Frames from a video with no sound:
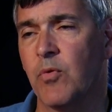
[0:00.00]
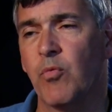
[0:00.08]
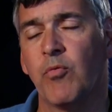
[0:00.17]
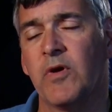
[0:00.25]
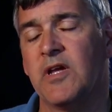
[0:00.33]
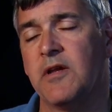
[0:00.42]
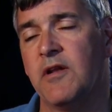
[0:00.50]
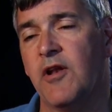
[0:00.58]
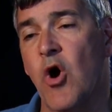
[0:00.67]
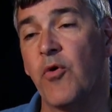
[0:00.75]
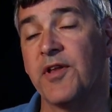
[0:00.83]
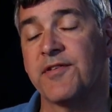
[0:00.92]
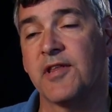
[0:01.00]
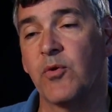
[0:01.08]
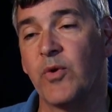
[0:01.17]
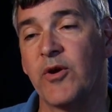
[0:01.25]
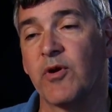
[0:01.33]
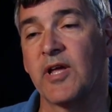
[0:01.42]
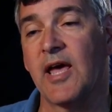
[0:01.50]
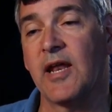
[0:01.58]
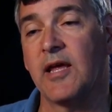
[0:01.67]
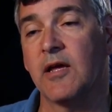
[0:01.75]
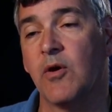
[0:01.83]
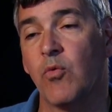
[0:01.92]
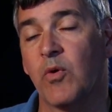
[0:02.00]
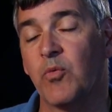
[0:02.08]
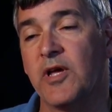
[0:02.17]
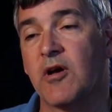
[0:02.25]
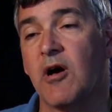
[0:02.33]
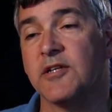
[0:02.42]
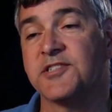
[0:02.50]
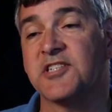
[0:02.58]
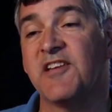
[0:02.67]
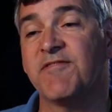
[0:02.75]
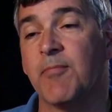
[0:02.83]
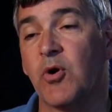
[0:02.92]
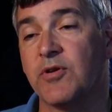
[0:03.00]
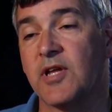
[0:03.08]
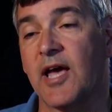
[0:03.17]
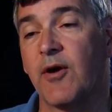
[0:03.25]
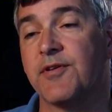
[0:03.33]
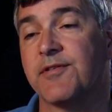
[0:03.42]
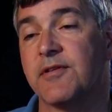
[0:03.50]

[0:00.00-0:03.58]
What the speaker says: we noticed that we were getting what we call safe mode counts.